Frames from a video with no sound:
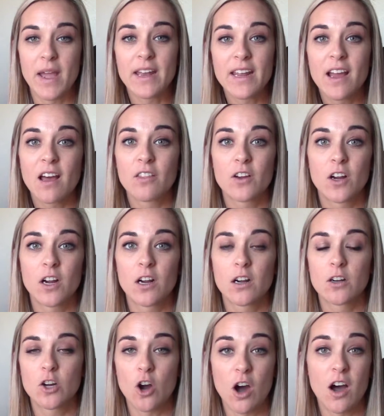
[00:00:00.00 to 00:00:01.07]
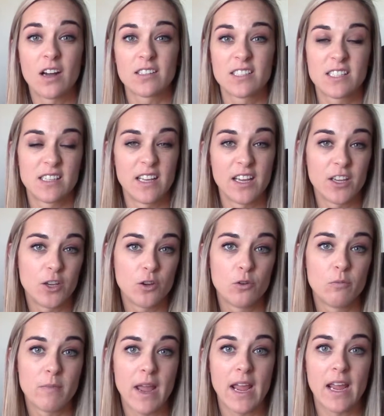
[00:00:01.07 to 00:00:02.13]
any other costs that
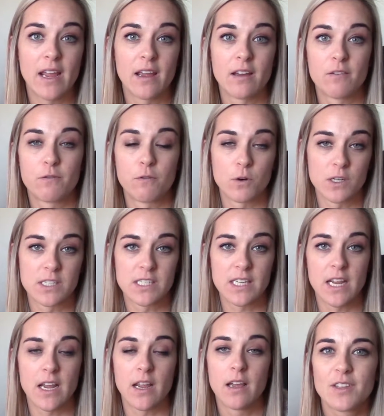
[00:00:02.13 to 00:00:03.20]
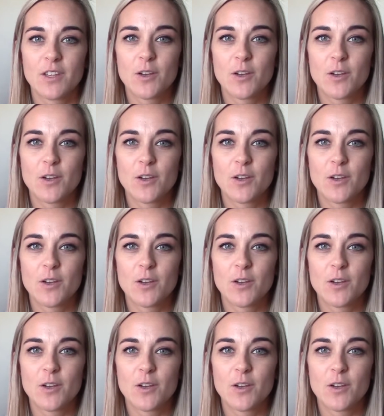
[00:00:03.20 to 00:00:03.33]
you may foresee.